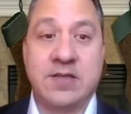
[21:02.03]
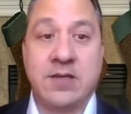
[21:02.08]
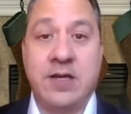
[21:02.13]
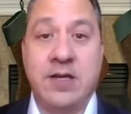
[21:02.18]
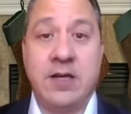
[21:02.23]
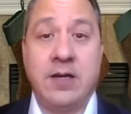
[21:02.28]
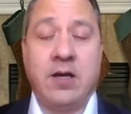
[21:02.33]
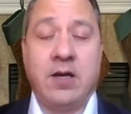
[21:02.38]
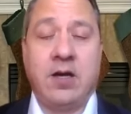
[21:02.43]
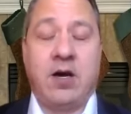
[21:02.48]

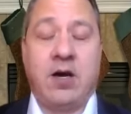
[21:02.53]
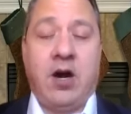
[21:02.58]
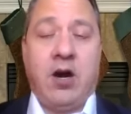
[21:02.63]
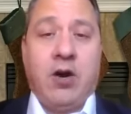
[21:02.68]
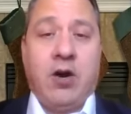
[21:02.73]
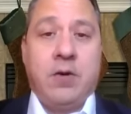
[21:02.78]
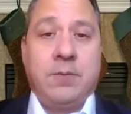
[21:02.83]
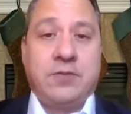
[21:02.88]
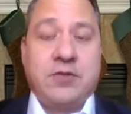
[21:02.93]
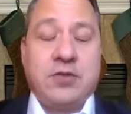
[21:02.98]
And our
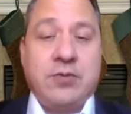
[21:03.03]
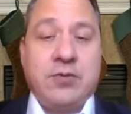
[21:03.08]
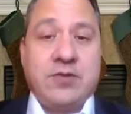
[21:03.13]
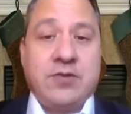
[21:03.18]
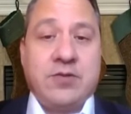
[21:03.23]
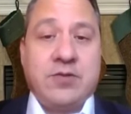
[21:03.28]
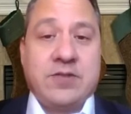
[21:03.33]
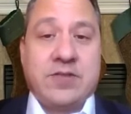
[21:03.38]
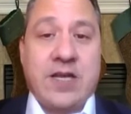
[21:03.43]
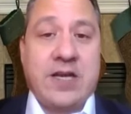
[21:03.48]
hope, too,
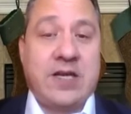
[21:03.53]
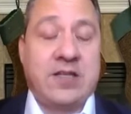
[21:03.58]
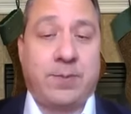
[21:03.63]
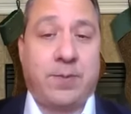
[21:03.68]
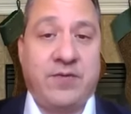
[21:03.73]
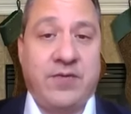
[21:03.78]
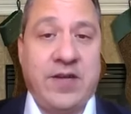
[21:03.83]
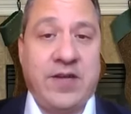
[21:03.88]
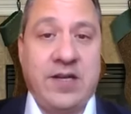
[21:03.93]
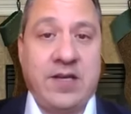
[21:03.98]
is that it's
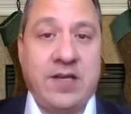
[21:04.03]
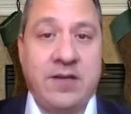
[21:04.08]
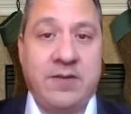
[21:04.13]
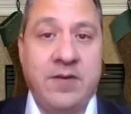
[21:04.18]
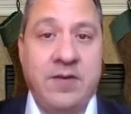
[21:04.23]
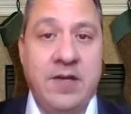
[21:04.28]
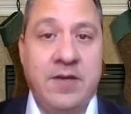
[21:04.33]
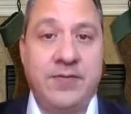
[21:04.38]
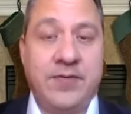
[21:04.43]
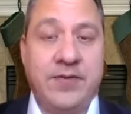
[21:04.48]
preventative,
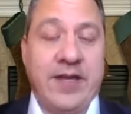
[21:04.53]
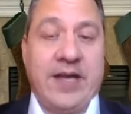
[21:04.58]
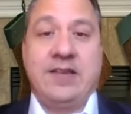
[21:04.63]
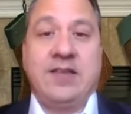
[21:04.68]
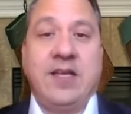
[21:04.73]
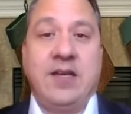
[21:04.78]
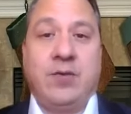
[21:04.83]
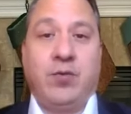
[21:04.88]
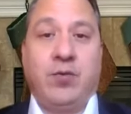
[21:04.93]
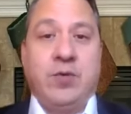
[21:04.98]
not
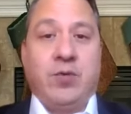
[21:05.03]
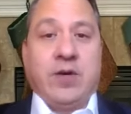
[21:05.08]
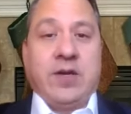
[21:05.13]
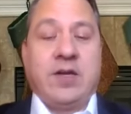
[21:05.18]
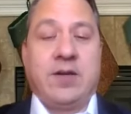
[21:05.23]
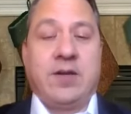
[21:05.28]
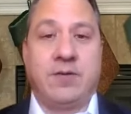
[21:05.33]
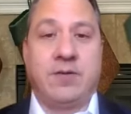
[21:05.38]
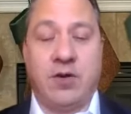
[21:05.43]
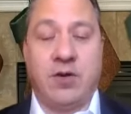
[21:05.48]
that we want
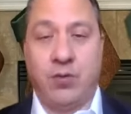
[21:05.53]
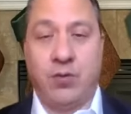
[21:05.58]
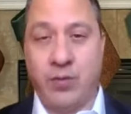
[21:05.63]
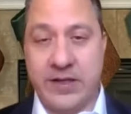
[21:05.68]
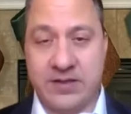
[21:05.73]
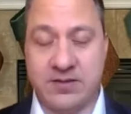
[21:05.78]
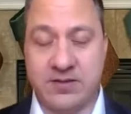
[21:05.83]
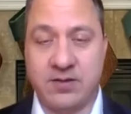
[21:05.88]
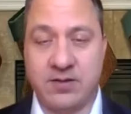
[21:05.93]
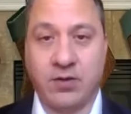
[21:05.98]
to go
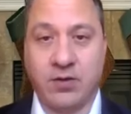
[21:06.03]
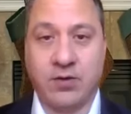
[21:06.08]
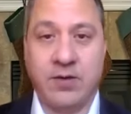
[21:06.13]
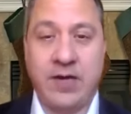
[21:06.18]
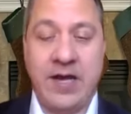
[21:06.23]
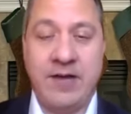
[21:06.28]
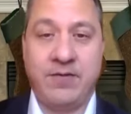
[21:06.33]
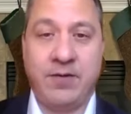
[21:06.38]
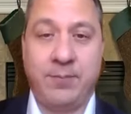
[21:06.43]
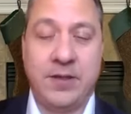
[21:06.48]
waste or
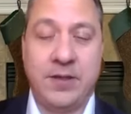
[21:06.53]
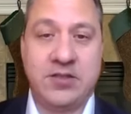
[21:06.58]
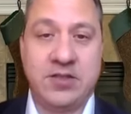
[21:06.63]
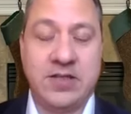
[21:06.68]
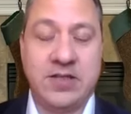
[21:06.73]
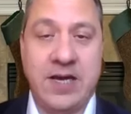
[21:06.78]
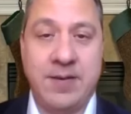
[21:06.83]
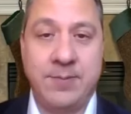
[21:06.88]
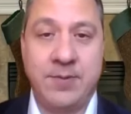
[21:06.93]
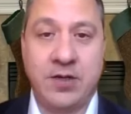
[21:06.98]
have a bunch of
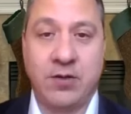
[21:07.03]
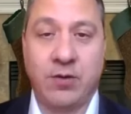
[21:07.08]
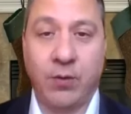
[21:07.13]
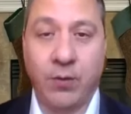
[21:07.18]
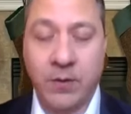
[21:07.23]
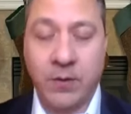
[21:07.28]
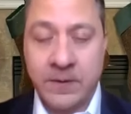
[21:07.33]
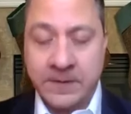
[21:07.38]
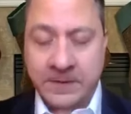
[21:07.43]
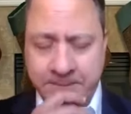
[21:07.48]
time in
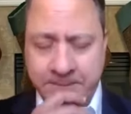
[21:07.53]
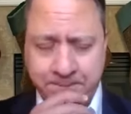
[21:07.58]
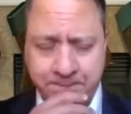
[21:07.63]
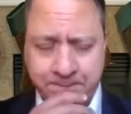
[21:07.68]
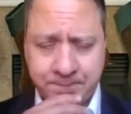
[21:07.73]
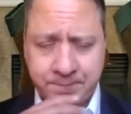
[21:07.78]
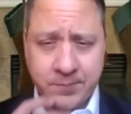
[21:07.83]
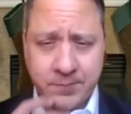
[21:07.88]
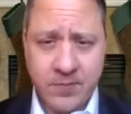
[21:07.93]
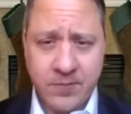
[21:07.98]
court
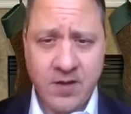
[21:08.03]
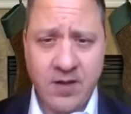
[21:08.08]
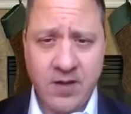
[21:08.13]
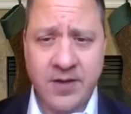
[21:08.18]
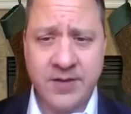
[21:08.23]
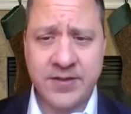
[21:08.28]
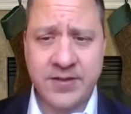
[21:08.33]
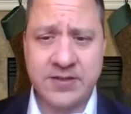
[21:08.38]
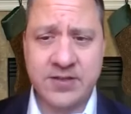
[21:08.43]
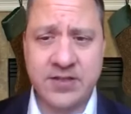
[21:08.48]

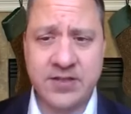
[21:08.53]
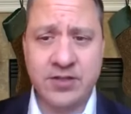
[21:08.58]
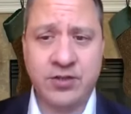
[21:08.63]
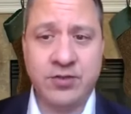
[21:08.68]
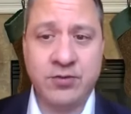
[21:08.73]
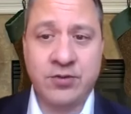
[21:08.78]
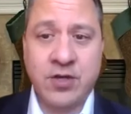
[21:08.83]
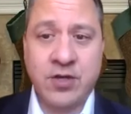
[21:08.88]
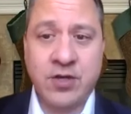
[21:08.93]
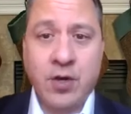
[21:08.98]
on these
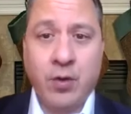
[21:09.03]
issues.